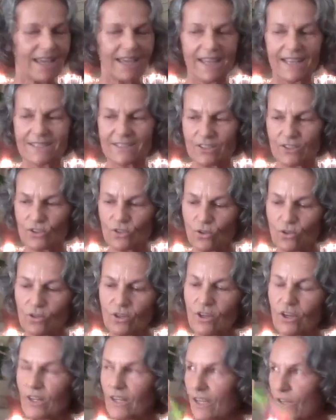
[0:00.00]
It's no
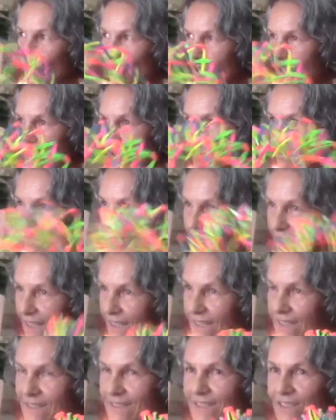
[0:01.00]
longer going to be
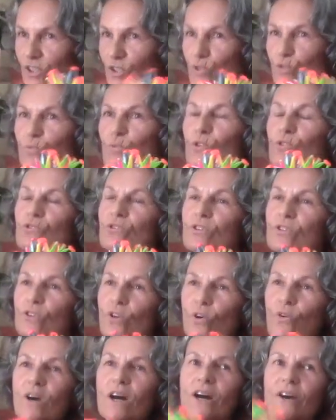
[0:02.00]
this. You won't
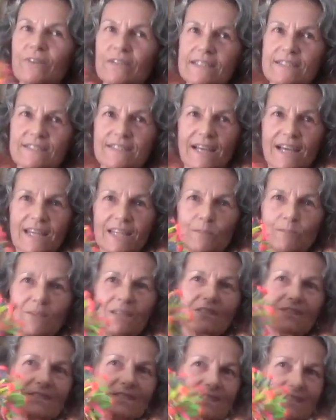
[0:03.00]
know how it's done
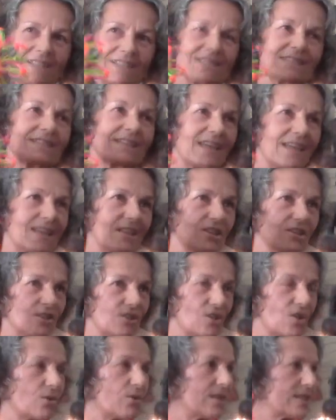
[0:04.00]
because this cannot
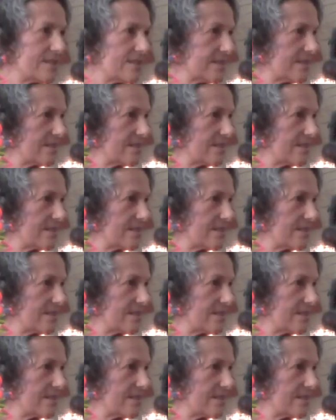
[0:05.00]
know it.